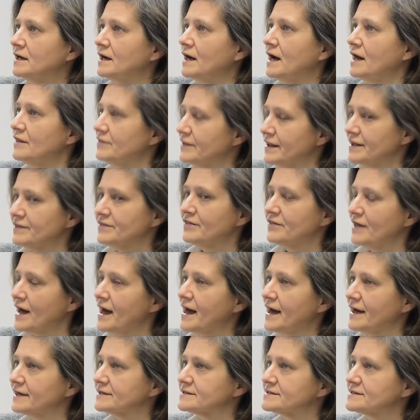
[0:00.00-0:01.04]
And then
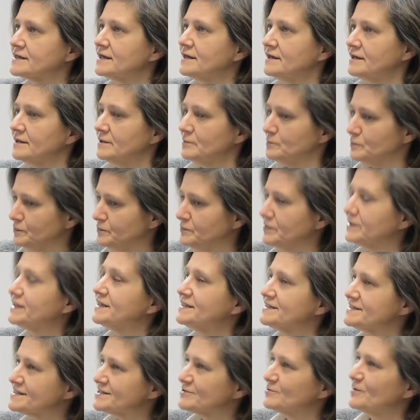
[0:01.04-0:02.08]
that
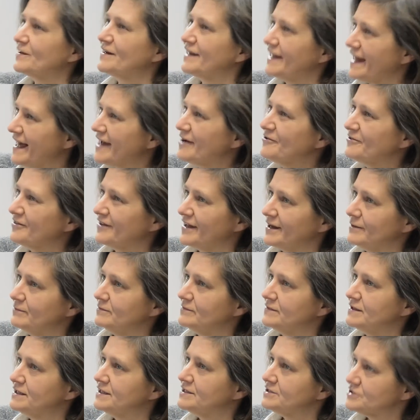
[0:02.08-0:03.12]
begins to allow them
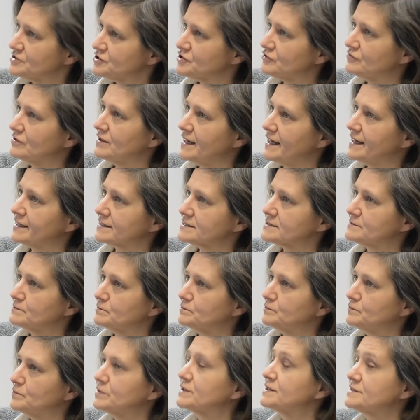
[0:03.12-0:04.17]
to relax
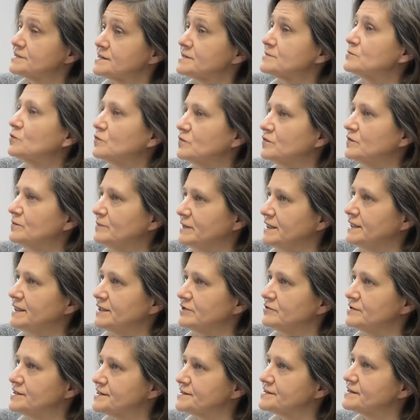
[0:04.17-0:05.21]
because it's more familiar.
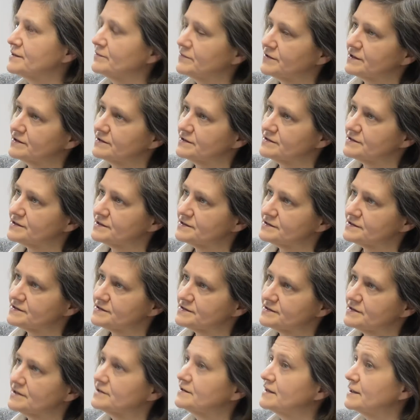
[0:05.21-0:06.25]
It's something
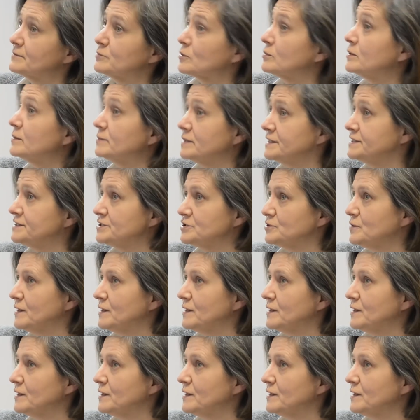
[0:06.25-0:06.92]
that they probably do